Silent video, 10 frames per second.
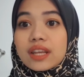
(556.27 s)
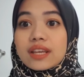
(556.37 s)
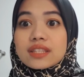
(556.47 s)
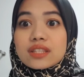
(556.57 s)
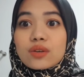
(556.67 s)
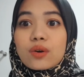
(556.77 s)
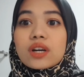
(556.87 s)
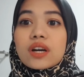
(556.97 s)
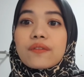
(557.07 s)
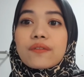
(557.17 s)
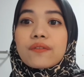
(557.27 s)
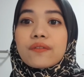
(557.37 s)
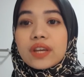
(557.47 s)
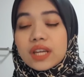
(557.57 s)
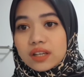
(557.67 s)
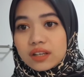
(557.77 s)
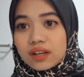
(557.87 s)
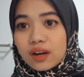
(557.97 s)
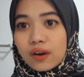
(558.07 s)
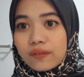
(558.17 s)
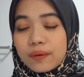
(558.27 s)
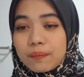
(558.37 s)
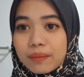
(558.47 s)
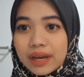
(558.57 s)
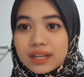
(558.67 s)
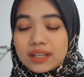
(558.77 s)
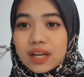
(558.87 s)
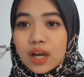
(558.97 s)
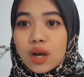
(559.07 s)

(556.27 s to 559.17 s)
they saw a figure of a man